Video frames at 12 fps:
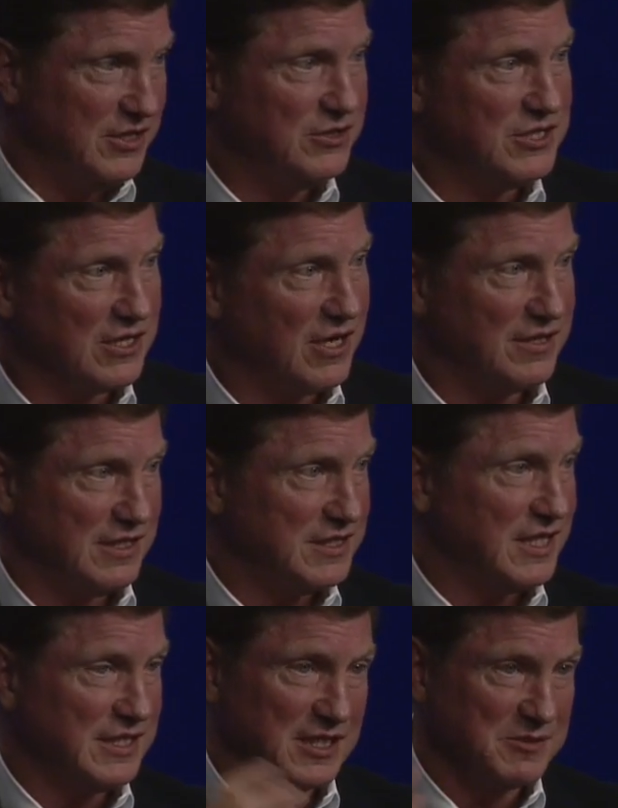using all these
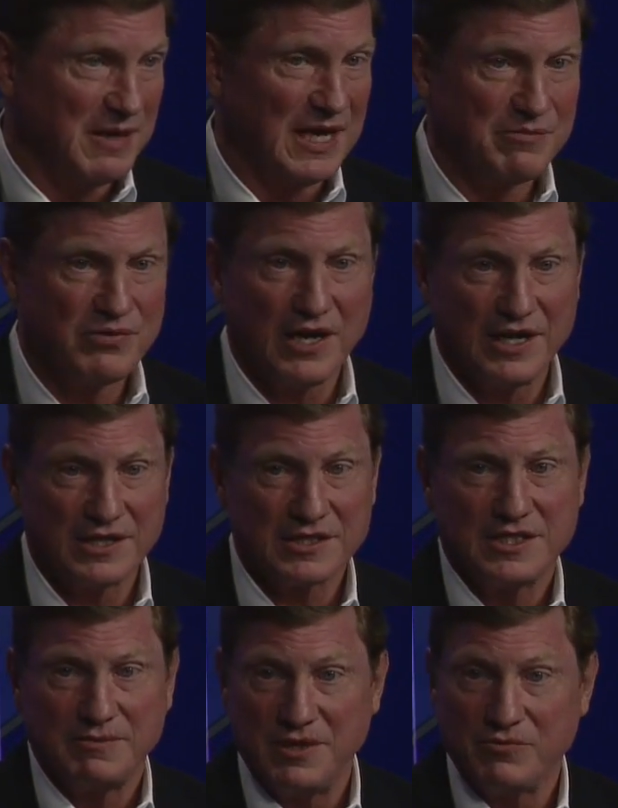things as
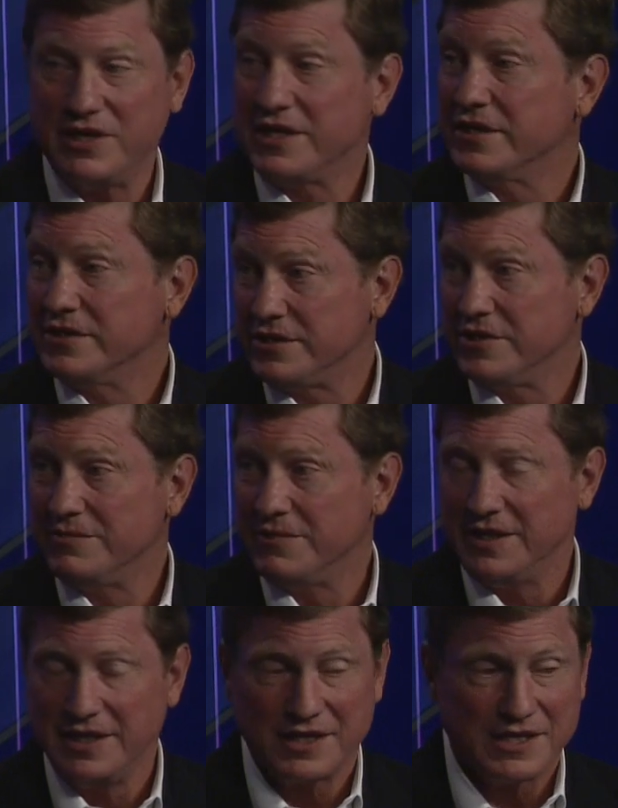byproducts to be reconsumed
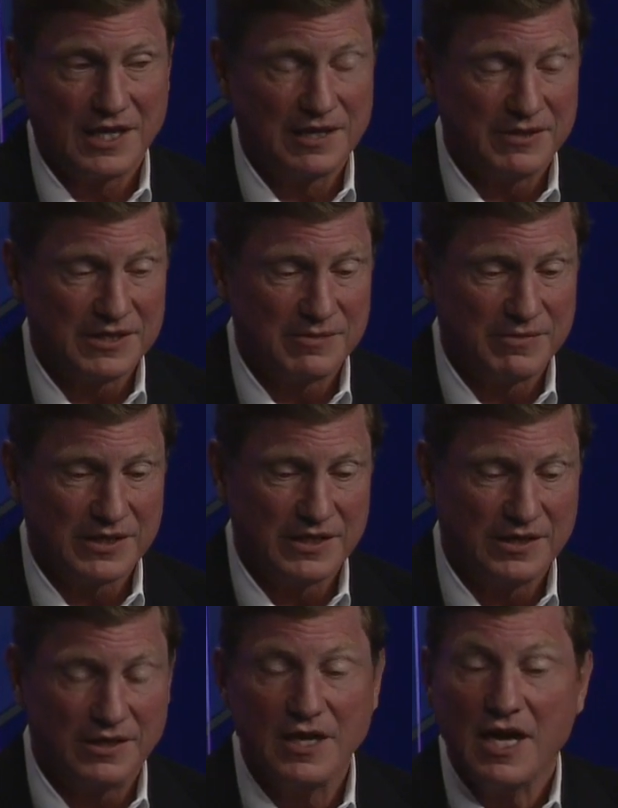in the economy is a big
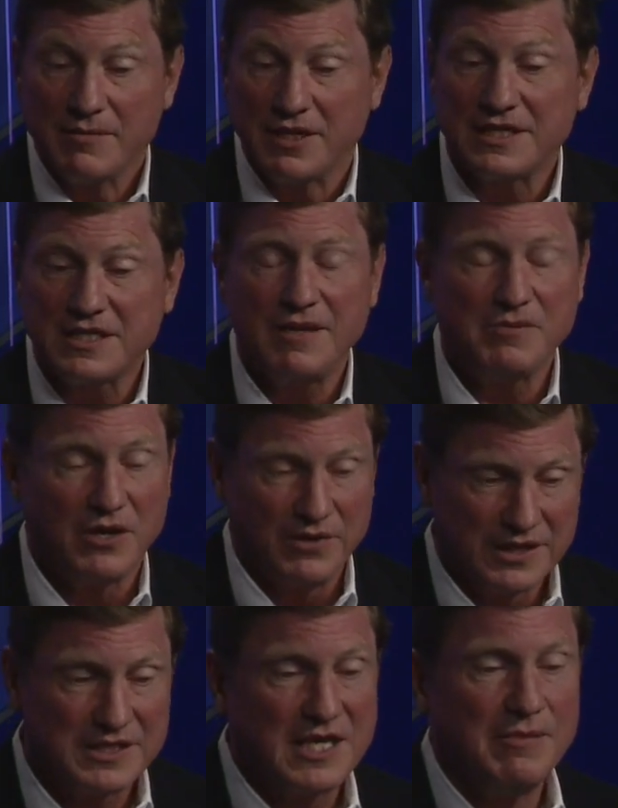deal. But let's keep yeah.
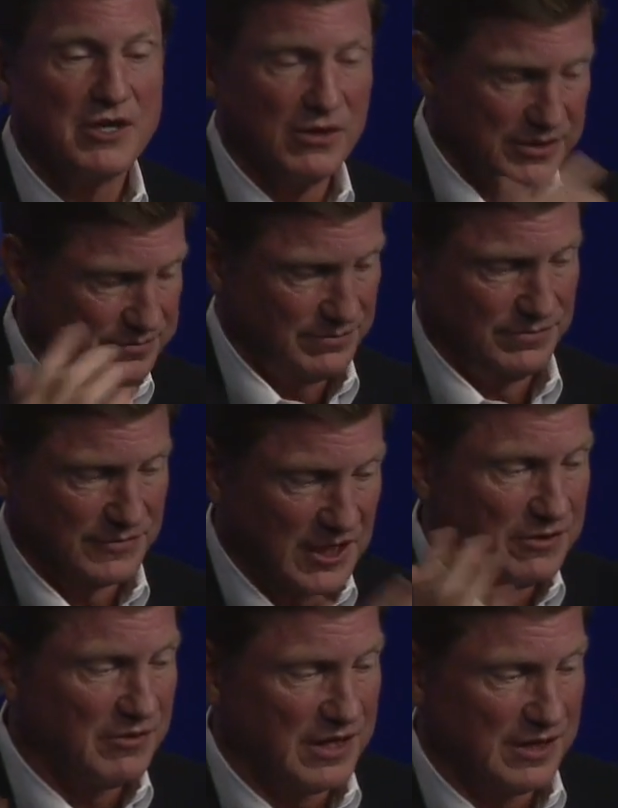going. Let's okay. keep going. I
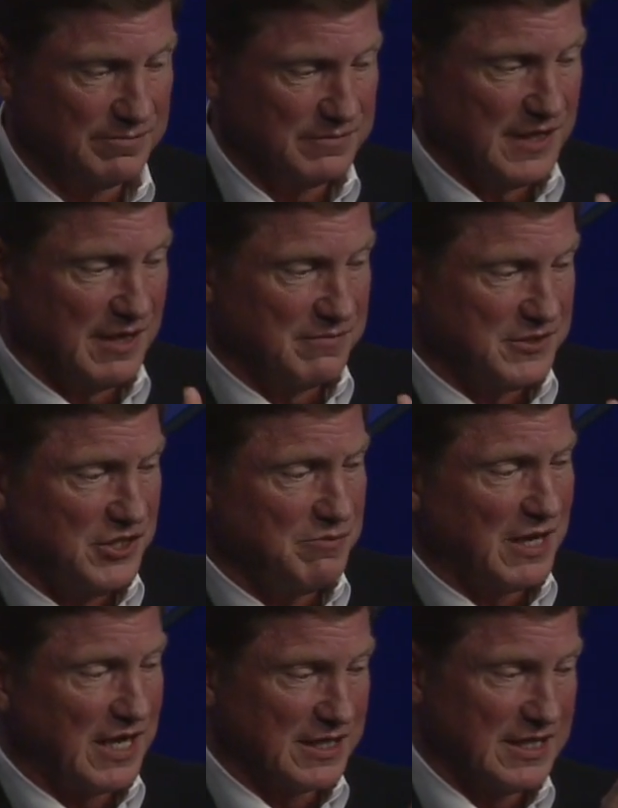don't want to get too
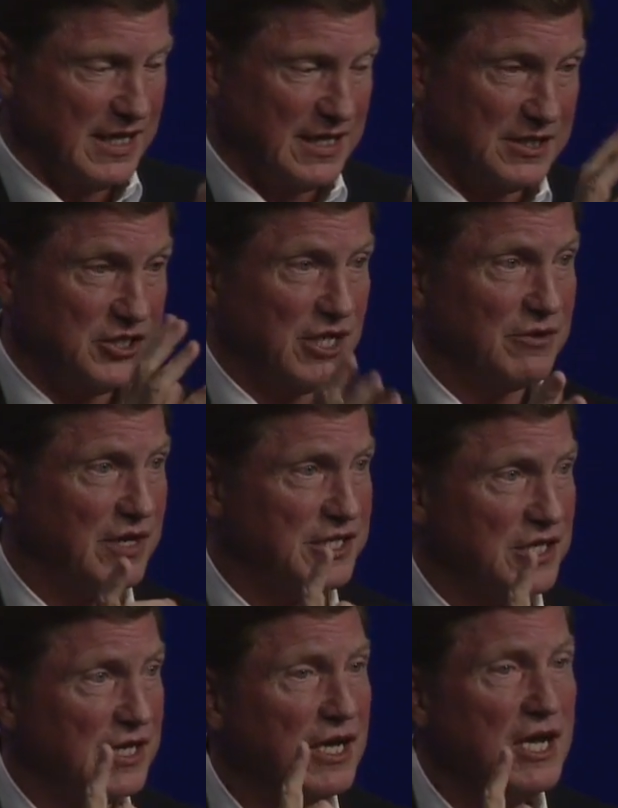bogged down on
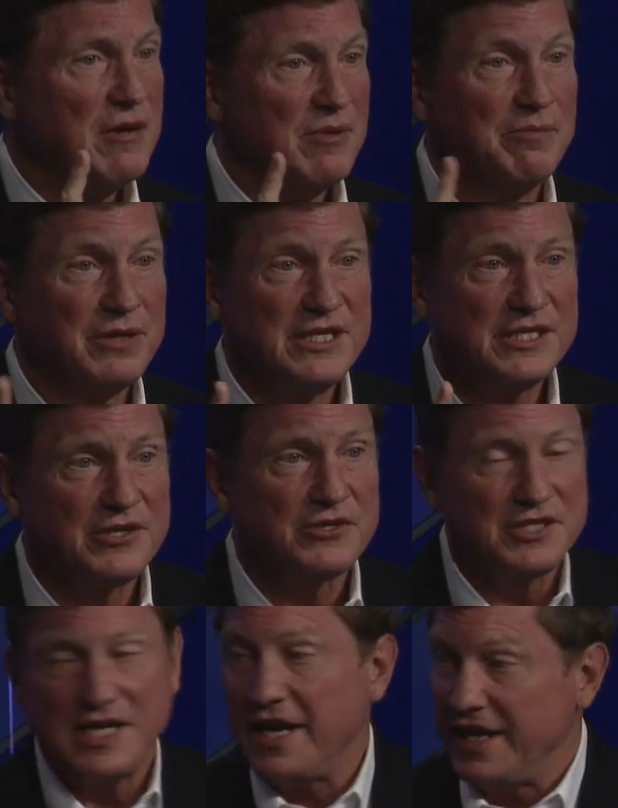generation. But please
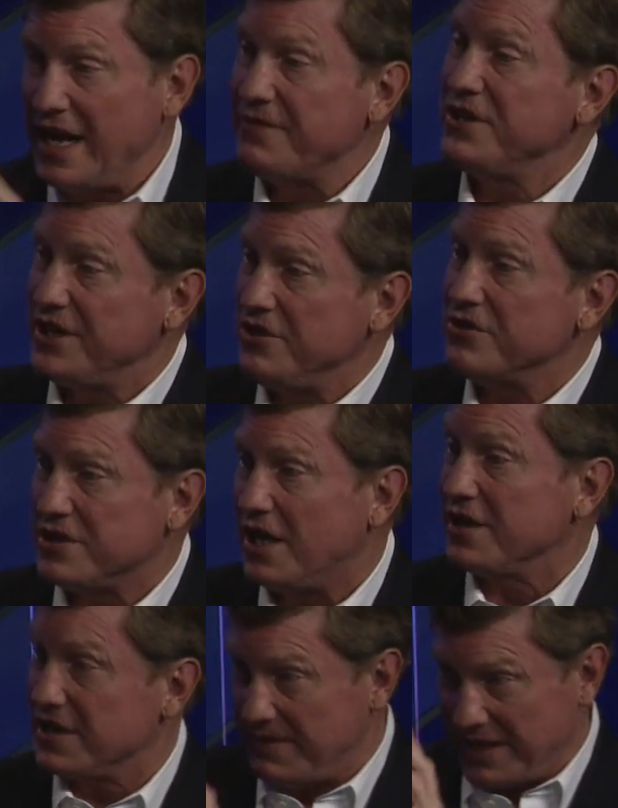understand everything you're
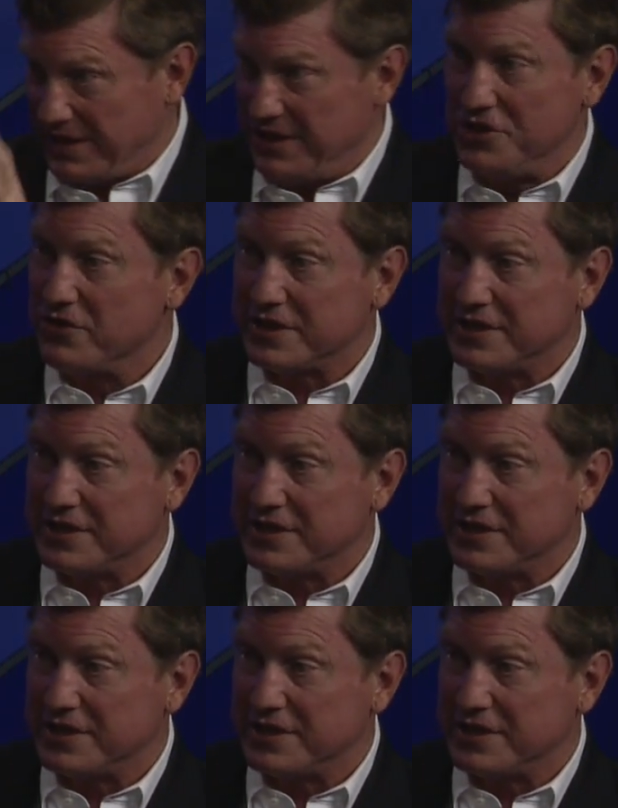talking about, and you're